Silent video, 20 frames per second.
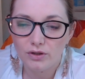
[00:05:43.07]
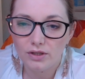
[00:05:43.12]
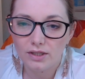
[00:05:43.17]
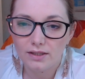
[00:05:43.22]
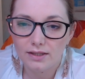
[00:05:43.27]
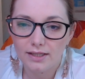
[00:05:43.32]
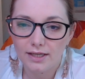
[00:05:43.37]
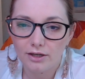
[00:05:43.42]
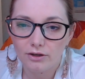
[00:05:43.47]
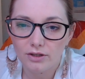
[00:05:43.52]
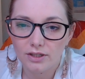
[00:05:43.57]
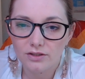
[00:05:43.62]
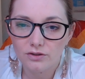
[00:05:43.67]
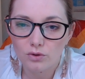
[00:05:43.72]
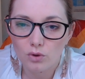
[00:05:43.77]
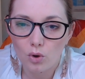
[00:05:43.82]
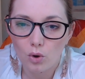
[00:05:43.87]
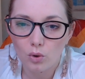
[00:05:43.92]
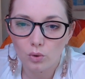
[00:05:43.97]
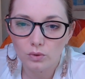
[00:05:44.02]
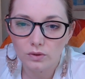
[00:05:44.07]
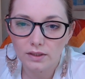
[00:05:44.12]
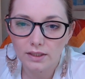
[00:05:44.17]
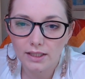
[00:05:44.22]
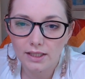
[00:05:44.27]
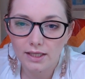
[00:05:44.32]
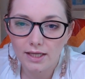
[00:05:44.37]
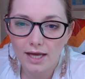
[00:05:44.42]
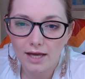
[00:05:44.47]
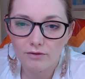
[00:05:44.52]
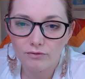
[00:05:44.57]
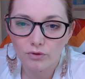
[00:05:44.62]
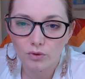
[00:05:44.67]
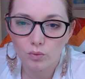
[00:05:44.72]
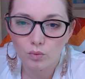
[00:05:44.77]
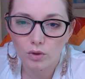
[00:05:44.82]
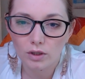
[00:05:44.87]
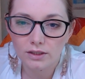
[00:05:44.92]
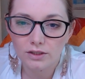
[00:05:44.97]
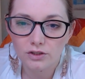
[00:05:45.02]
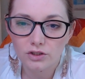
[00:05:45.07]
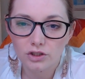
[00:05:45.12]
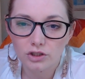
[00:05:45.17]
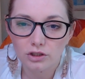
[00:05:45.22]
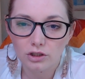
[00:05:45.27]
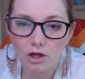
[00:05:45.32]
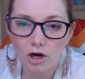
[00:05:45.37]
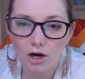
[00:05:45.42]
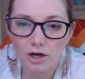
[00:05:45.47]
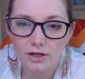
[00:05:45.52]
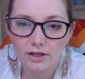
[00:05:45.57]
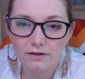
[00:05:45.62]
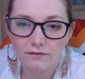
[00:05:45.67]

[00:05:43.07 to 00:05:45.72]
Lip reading: there is only ever one slot